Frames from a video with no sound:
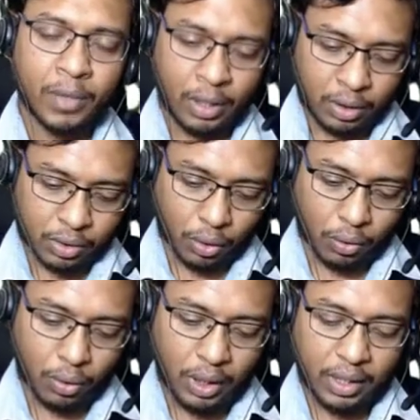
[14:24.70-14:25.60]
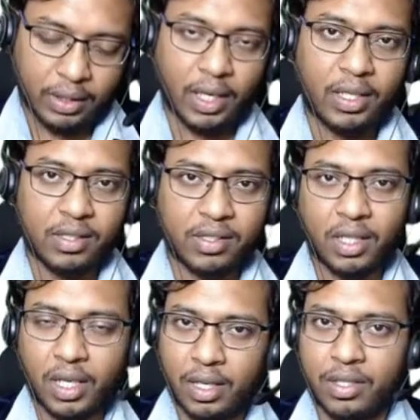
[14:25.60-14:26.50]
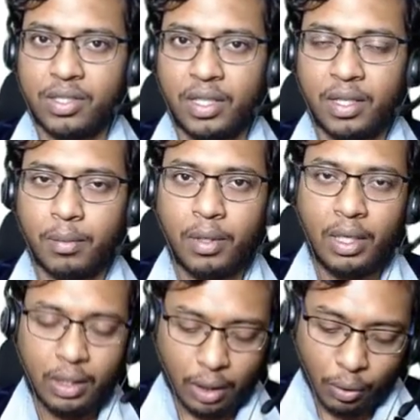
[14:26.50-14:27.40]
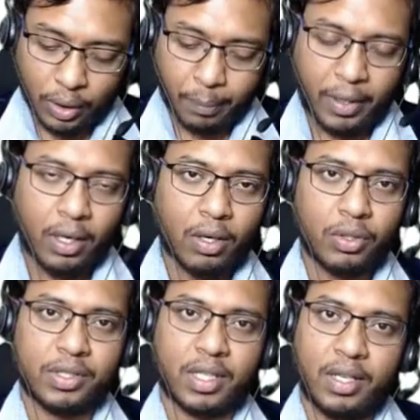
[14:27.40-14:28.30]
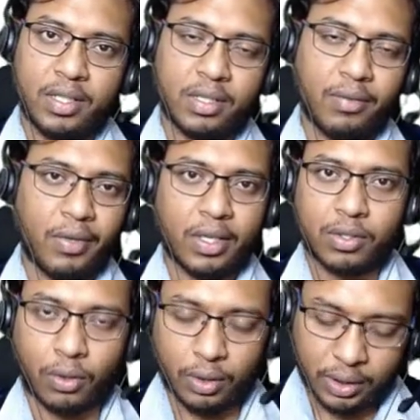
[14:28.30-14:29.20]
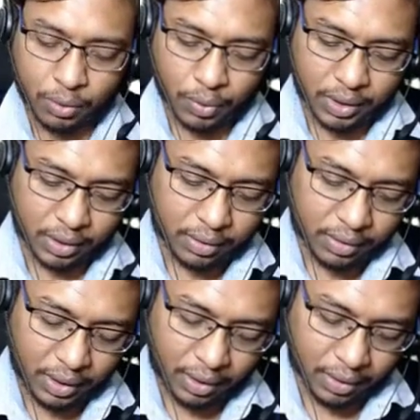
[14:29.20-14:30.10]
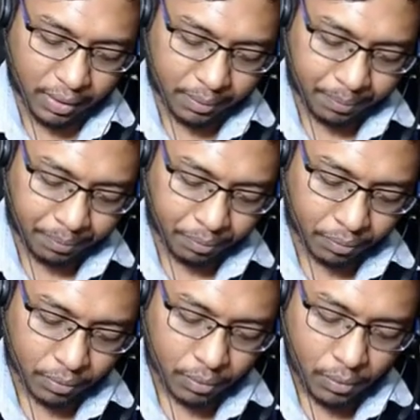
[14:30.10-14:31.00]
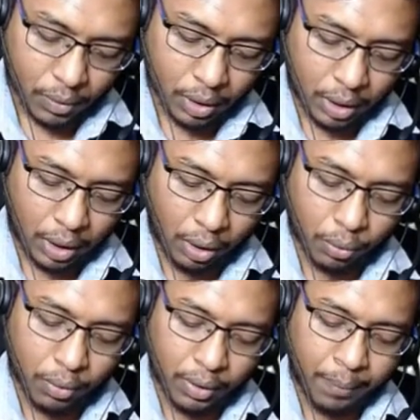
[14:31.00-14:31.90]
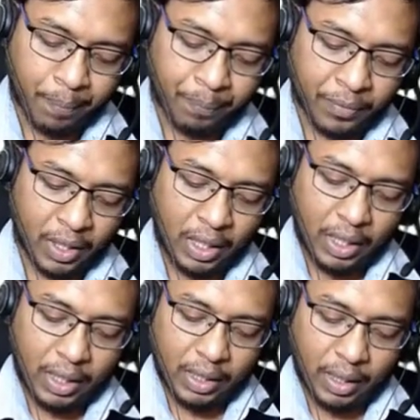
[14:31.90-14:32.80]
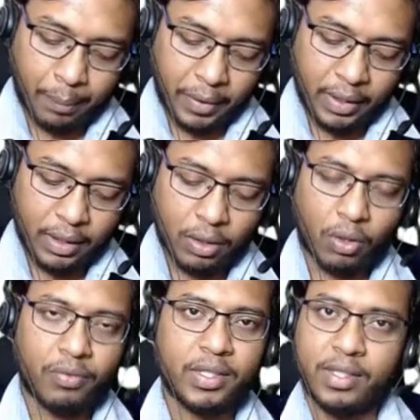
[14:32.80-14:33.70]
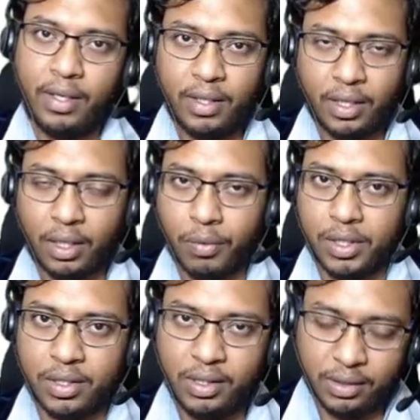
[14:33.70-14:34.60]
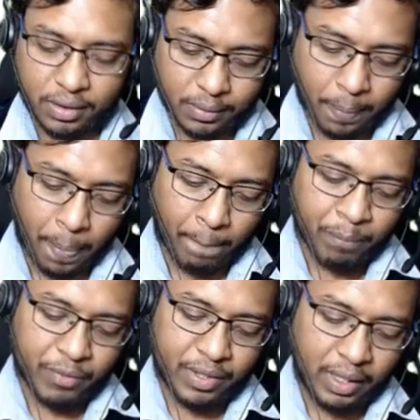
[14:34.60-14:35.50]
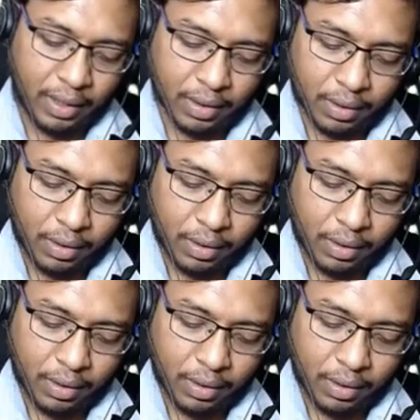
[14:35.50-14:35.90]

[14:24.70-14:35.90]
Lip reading: so that is the condition here. Now depending on this condition we can solve this question. See here, now the meaning of this linear equation is, see here,